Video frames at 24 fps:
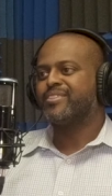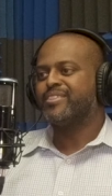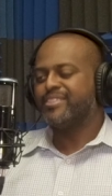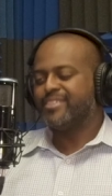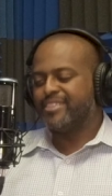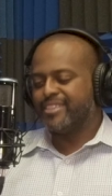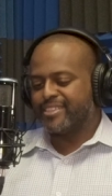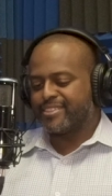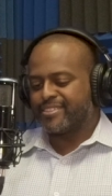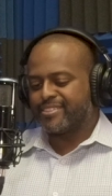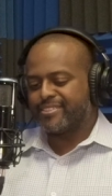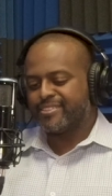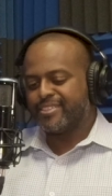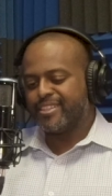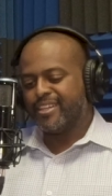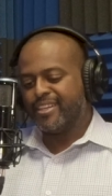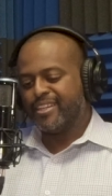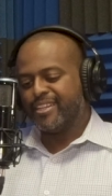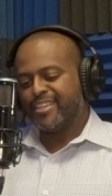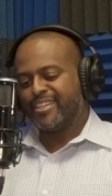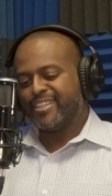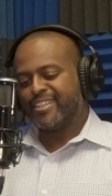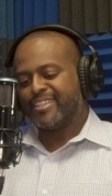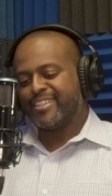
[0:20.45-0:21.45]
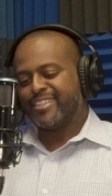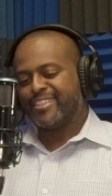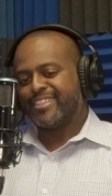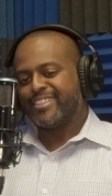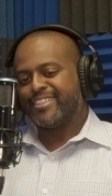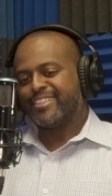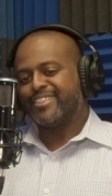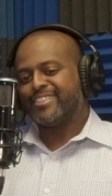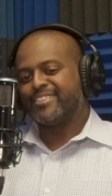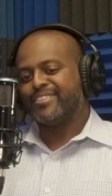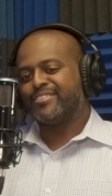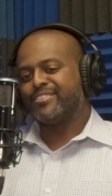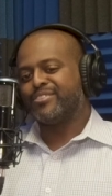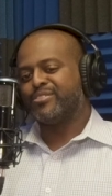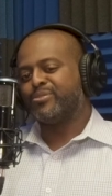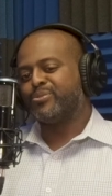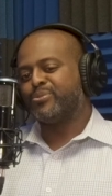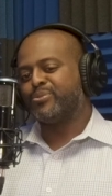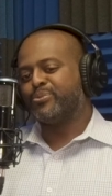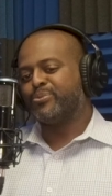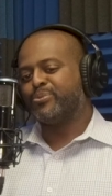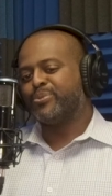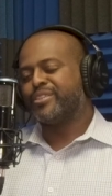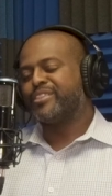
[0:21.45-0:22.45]
Yes,
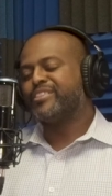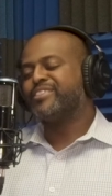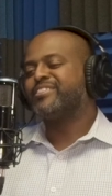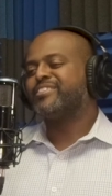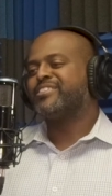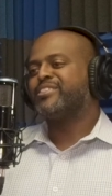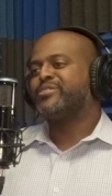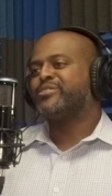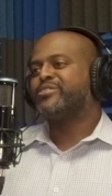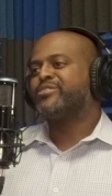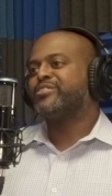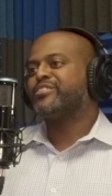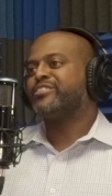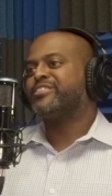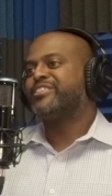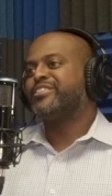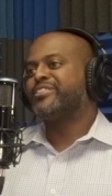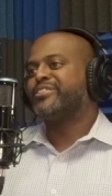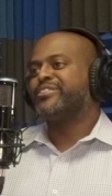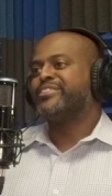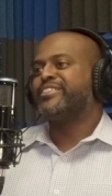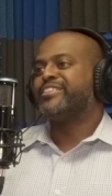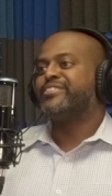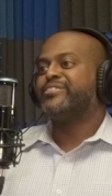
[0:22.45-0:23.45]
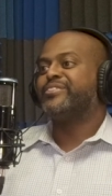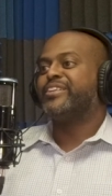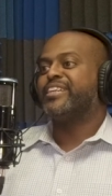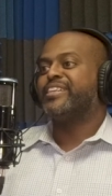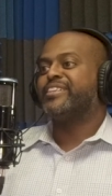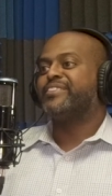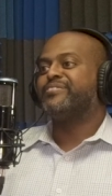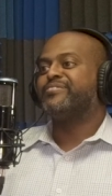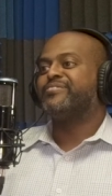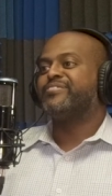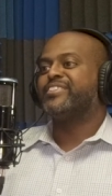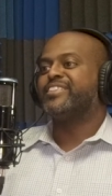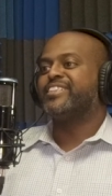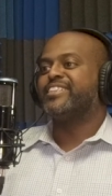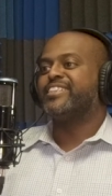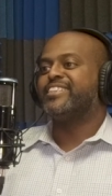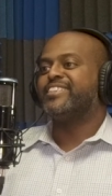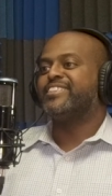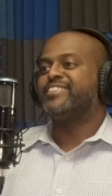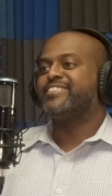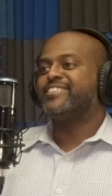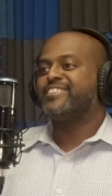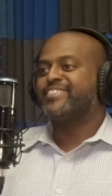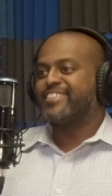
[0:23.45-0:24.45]
within Social Security, you have
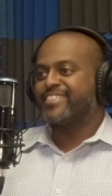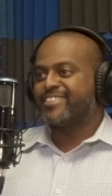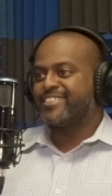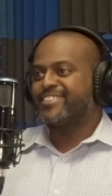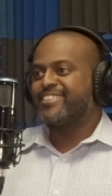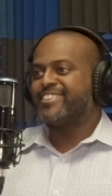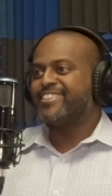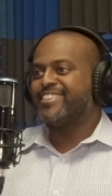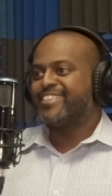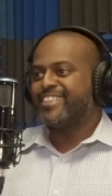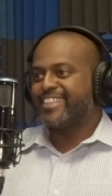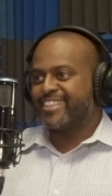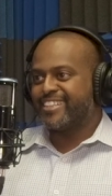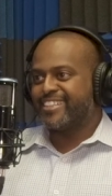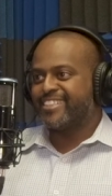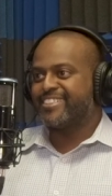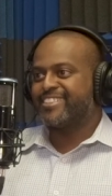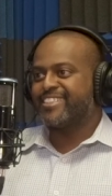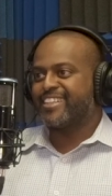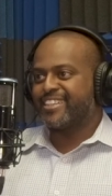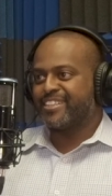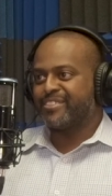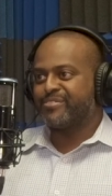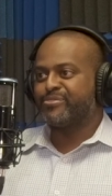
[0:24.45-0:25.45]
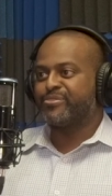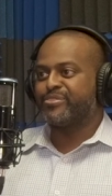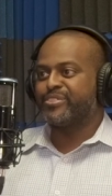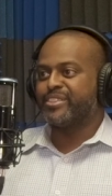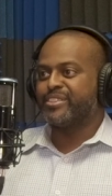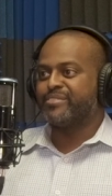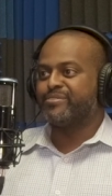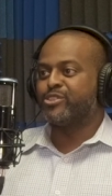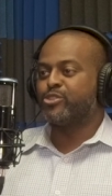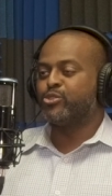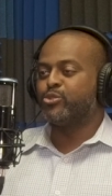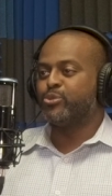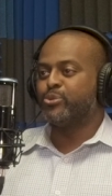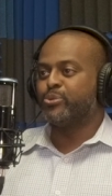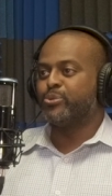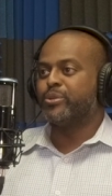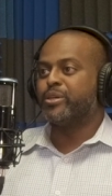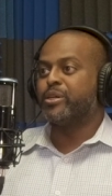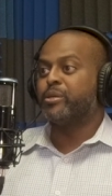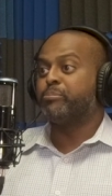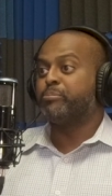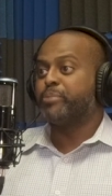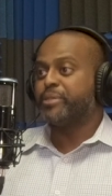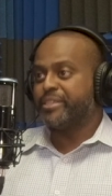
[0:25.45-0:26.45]
a sixty-day time frame to
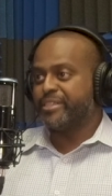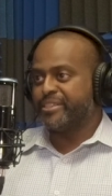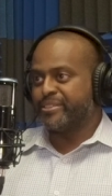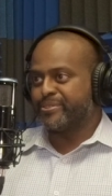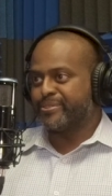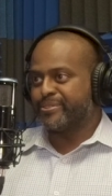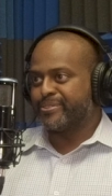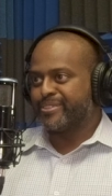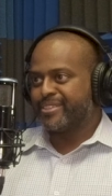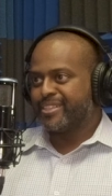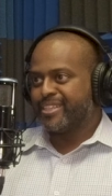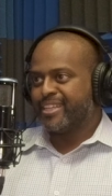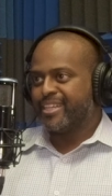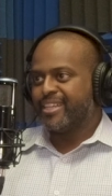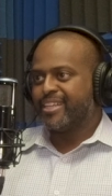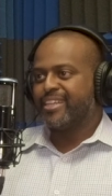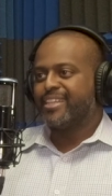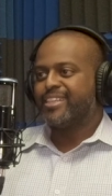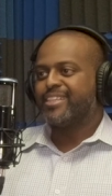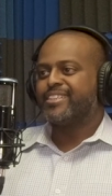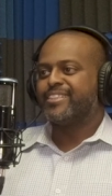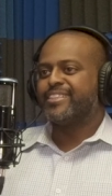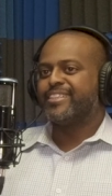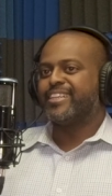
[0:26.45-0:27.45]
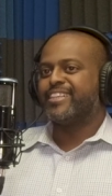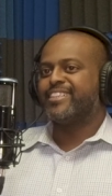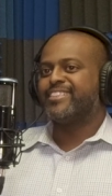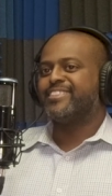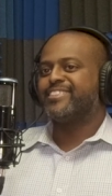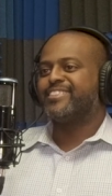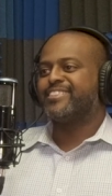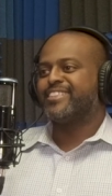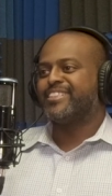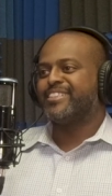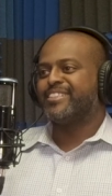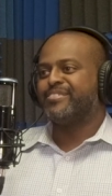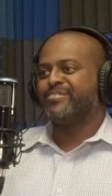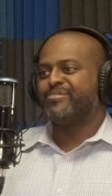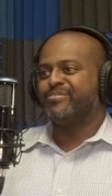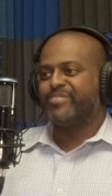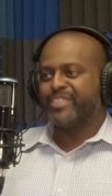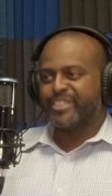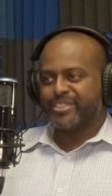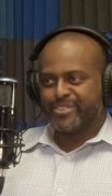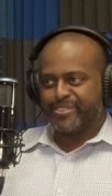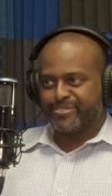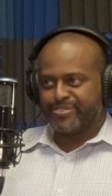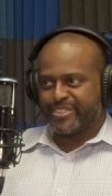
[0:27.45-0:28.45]
appeal. Okay, that is a
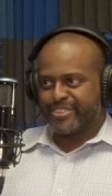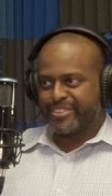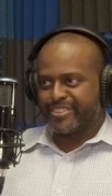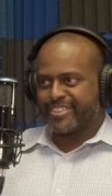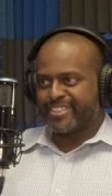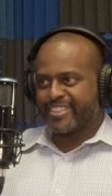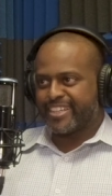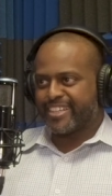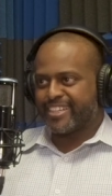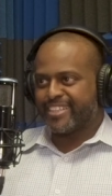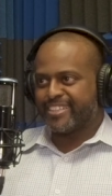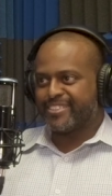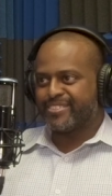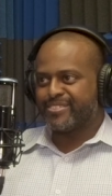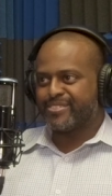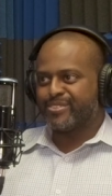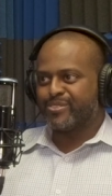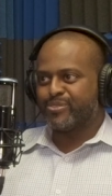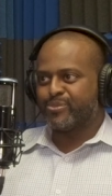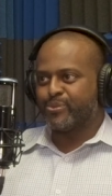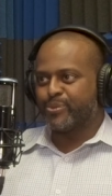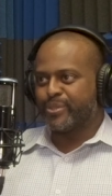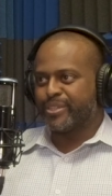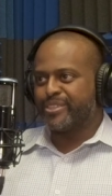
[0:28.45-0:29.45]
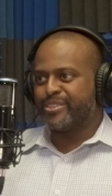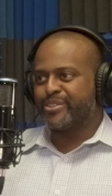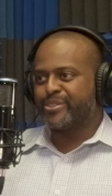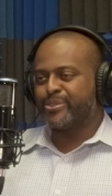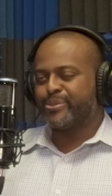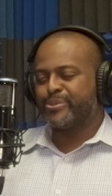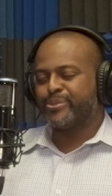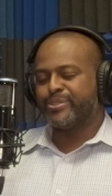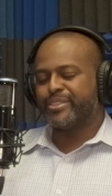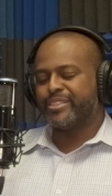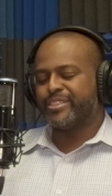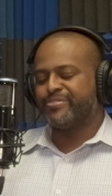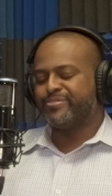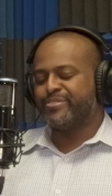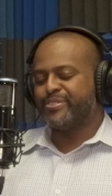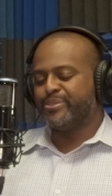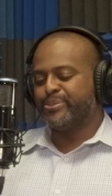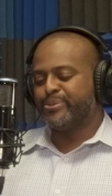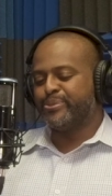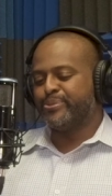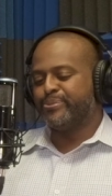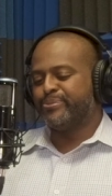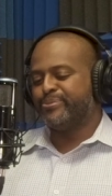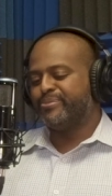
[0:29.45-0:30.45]
very very tight window, and if
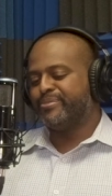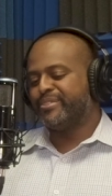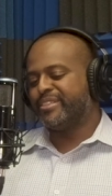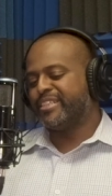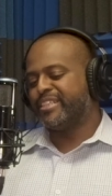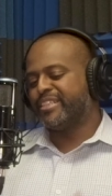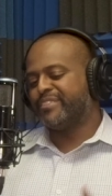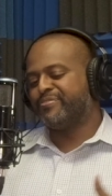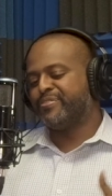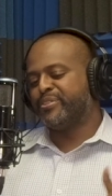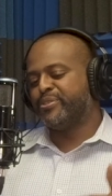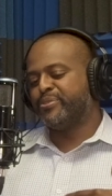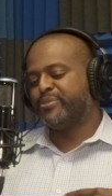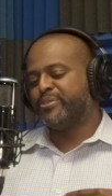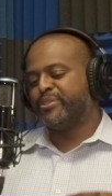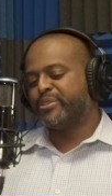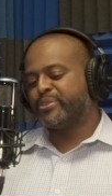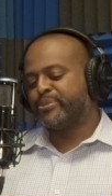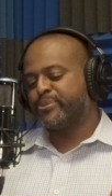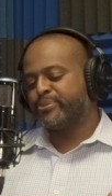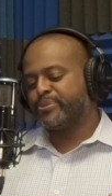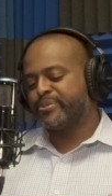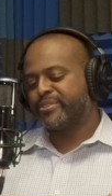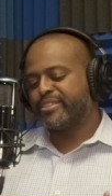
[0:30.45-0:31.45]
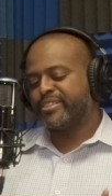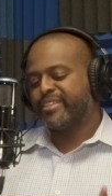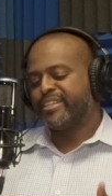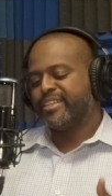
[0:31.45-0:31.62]
you if you don't